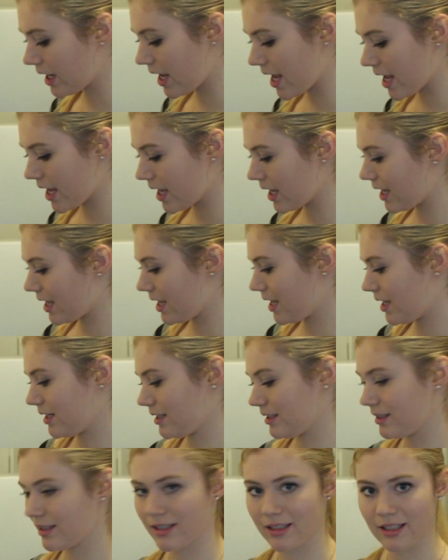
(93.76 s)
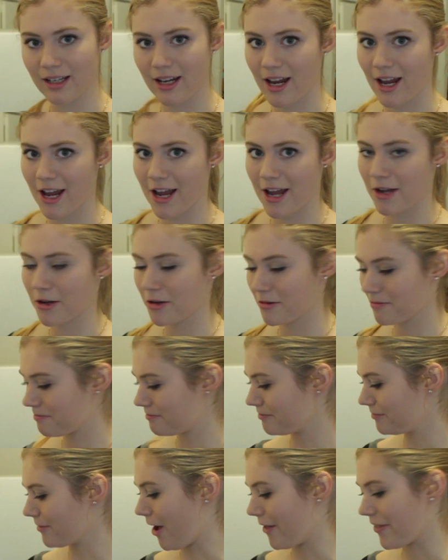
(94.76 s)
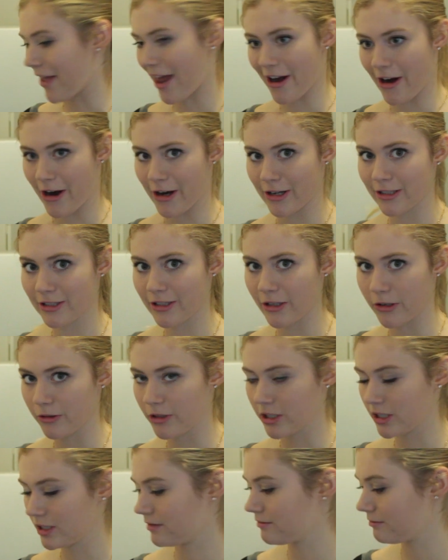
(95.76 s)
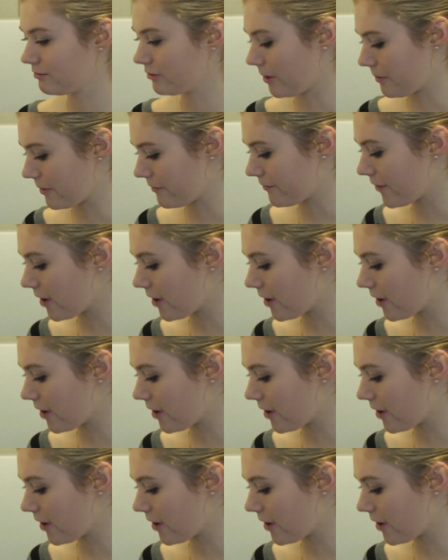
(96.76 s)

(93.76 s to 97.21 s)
an egg is not that hard. So just grip it